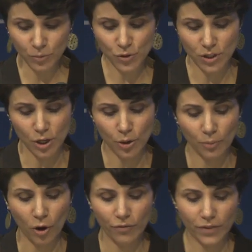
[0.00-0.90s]

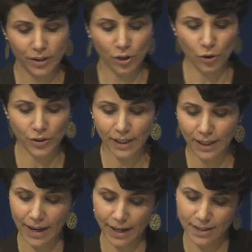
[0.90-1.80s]
museum of the colonial
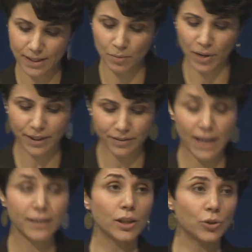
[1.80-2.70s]
legacy by
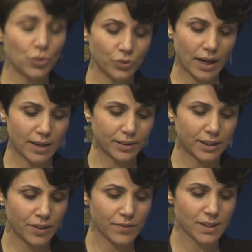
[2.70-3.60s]
creating new
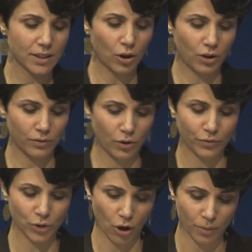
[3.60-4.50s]
narratives of,
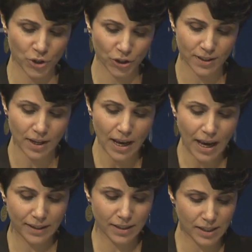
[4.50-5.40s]
of the objects
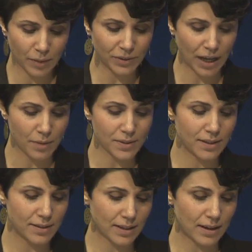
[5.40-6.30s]
and at the same time
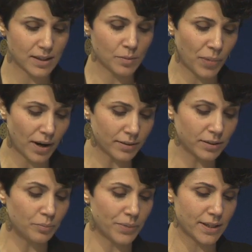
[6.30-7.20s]
discuss
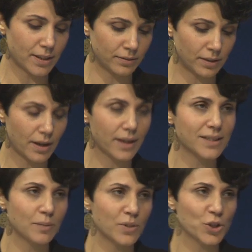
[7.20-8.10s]
part and present
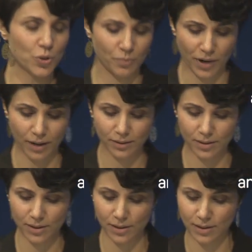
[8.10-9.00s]
exhibition
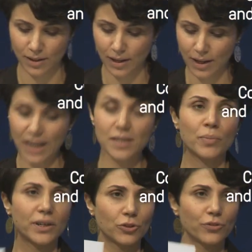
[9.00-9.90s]
practices as
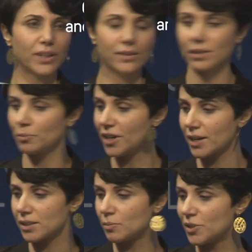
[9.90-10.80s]
part of this
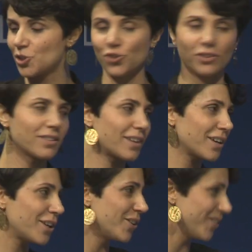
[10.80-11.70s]
exhibition. Thank